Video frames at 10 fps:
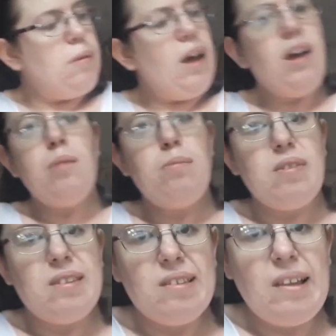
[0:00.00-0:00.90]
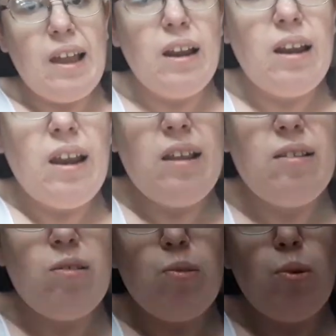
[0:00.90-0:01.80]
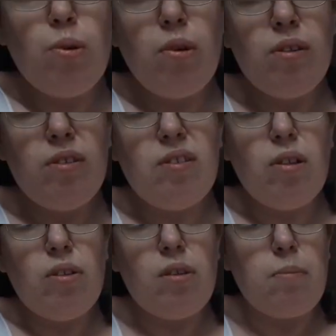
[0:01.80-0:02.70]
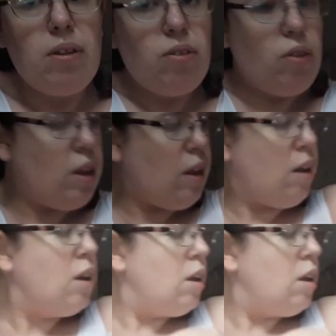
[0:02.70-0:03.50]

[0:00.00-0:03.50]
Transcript: I'm slightly sore still in the muscle here,